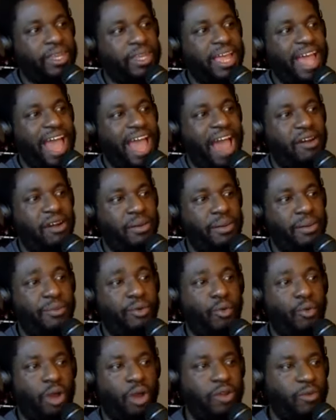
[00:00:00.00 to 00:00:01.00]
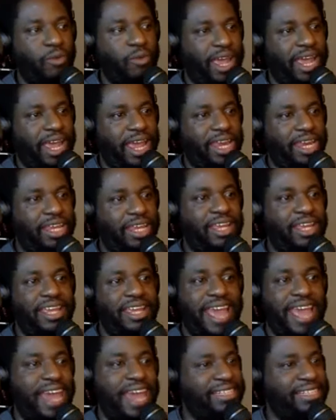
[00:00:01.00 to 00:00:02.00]
I remember working with Andy. He
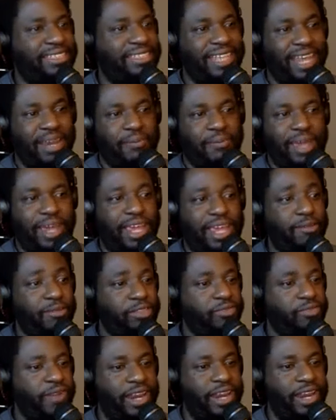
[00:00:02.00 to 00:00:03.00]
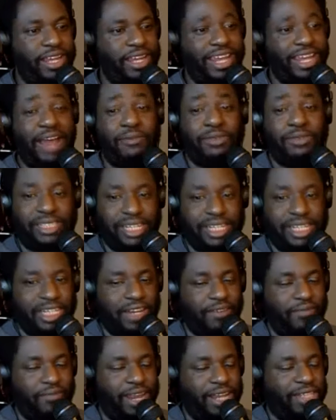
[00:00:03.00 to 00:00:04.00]
had his set, man. He was ready, and I was
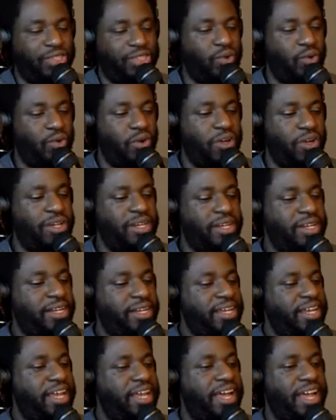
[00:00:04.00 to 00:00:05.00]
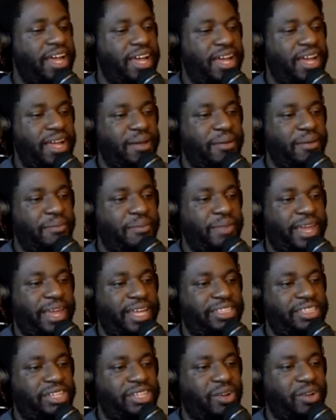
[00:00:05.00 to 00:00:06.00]
DJing for that tour. Um, and
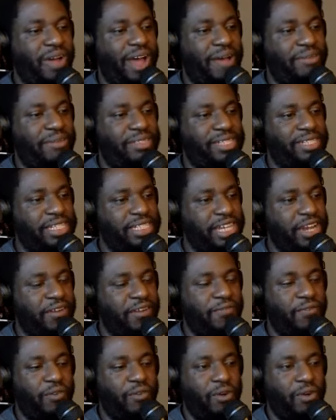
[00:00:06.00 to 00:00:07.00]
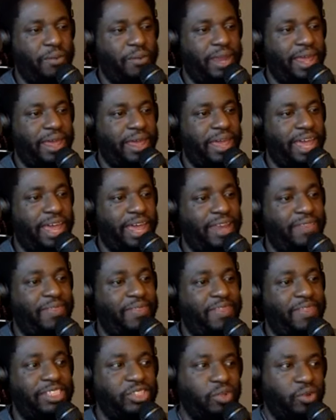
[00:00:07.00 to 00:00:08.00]
so I was DJing for him, and, I, and
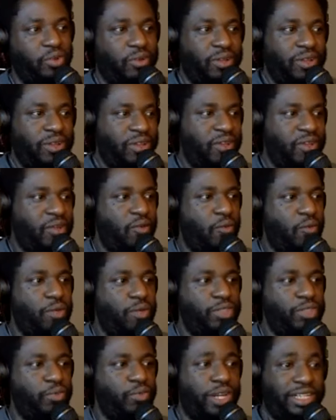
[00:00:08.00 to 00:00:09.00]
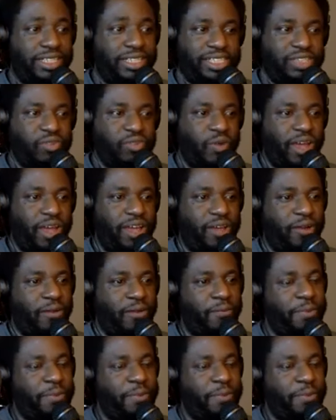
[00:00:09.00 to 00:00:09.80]
Thi'sl was with us as well.